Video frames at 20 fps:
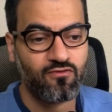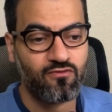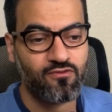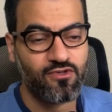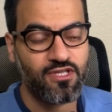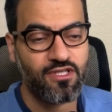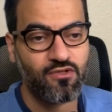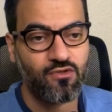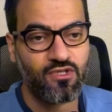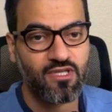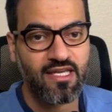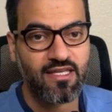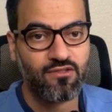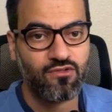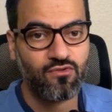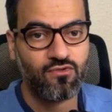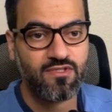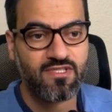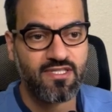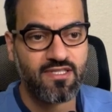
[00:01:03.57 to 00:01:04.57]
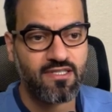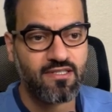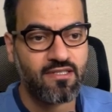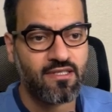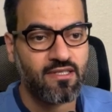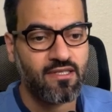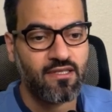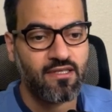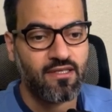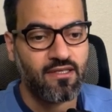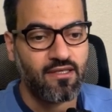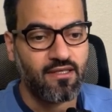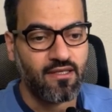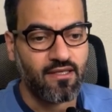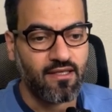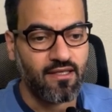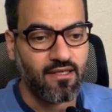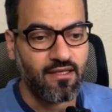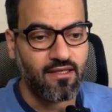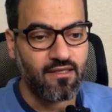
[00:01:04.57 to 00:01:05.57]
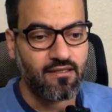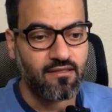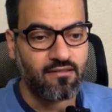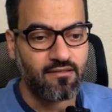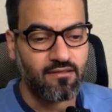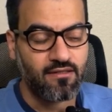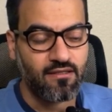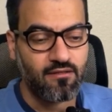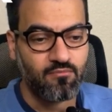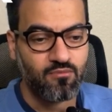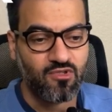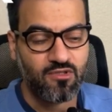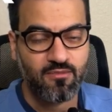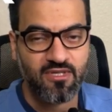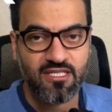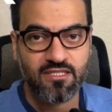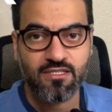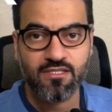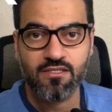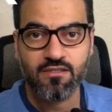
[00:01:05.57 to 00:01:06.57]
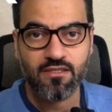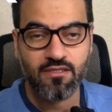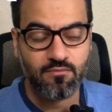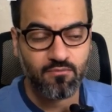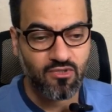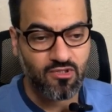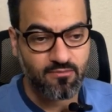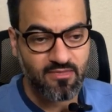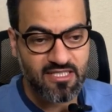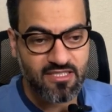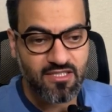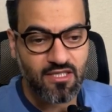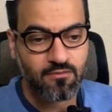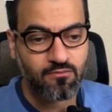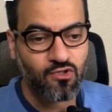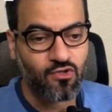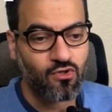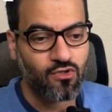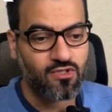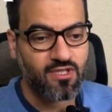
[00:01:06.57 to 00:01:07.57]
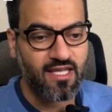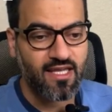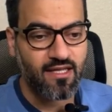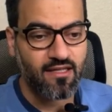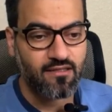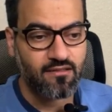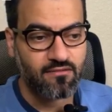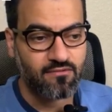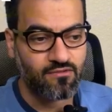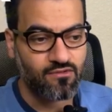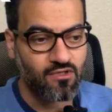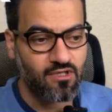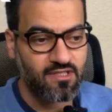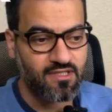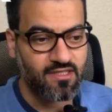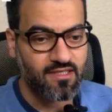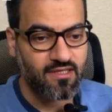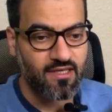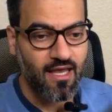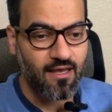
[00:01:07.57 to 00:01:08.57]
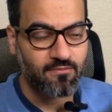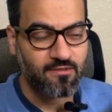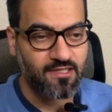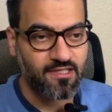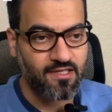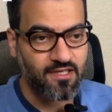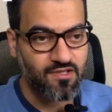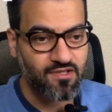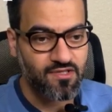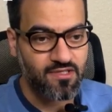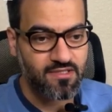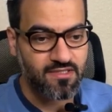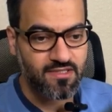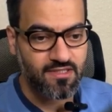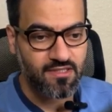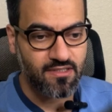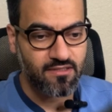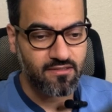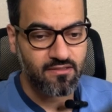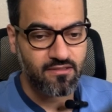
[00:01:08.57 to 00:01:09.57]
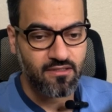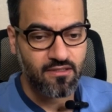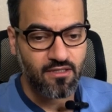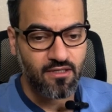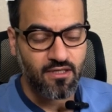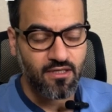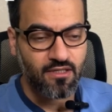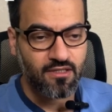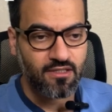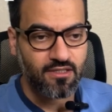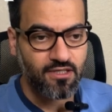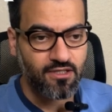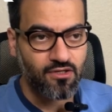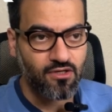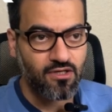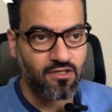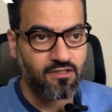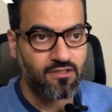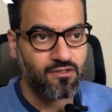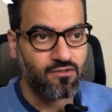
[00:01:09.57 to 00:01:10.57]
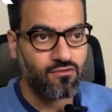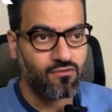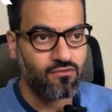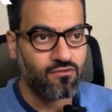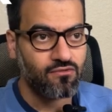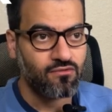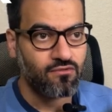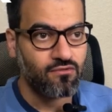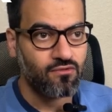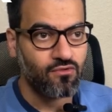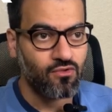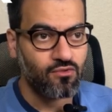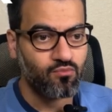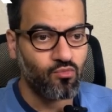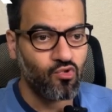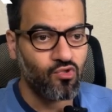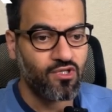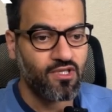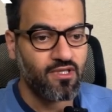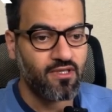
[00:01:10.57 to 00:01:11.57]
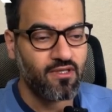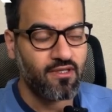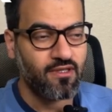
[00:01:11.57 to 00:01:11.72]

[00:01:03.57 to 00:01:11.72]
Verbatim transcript: free. You can use it and implement some code and run the applications here. Click on New Notebook